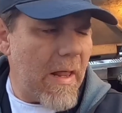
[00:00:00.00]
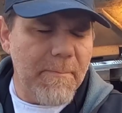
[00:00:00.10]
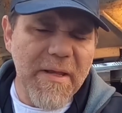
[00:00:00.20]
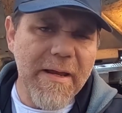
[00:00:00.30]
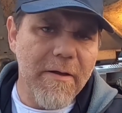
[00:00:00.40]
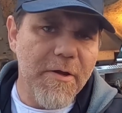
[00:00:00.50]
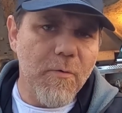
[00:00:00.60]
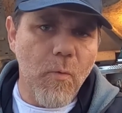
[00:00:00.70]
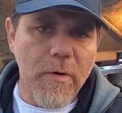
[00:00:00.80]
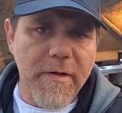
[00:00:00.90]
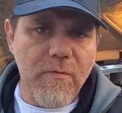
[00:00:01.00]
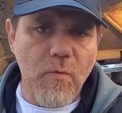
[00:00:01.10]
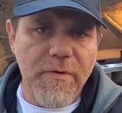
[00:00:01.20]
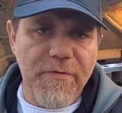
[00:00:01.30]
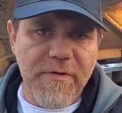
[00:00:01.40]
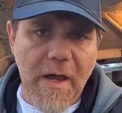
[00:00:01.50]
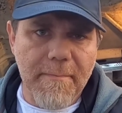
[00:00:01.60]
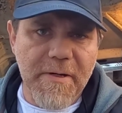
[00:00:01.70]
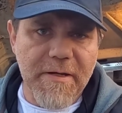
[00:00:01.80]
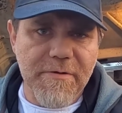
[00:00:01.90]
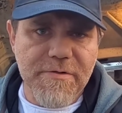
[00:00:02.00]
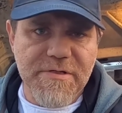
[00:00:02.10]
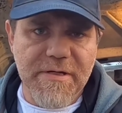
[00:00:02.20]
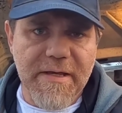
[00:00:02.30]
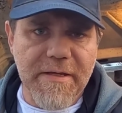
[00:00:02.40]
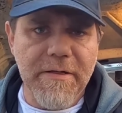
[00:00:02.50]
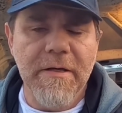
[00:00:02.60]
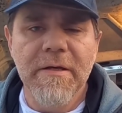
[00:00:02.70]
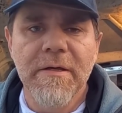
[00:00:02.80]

I've been out here working with the Dominators today,